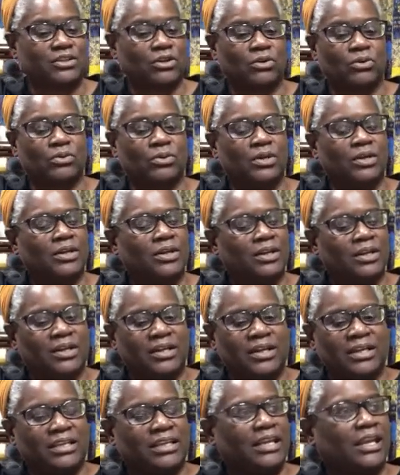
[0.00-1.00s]
So,
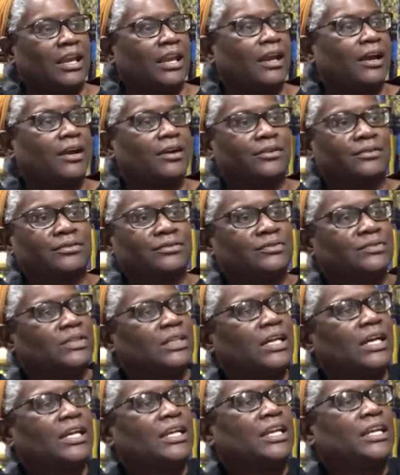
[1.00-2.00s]
yeah,
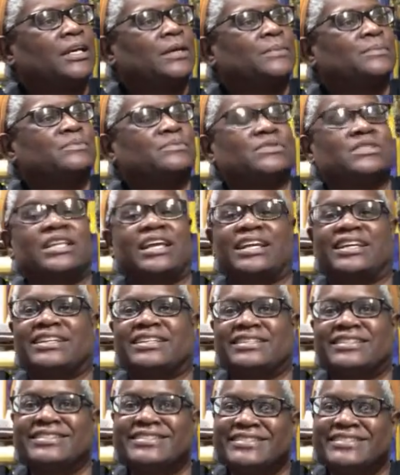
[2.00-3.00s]
I am like
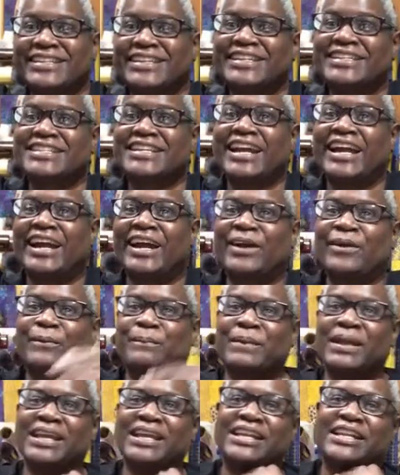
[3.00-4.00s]
sick and tired of
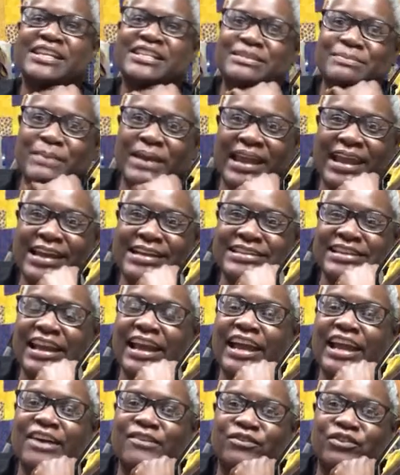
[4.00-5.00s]
making these masks.
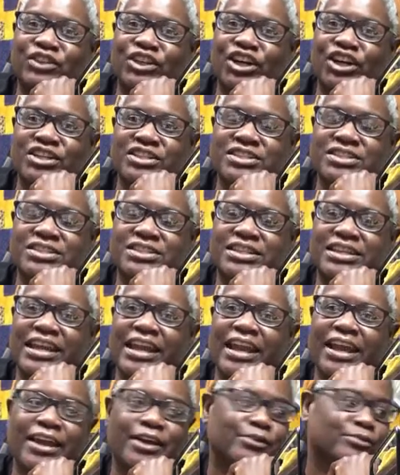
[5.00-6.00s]
I have lost
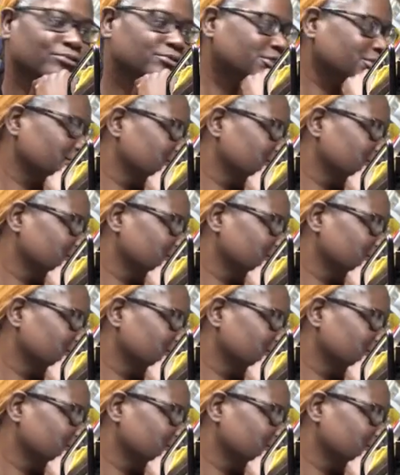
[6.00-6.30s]
count.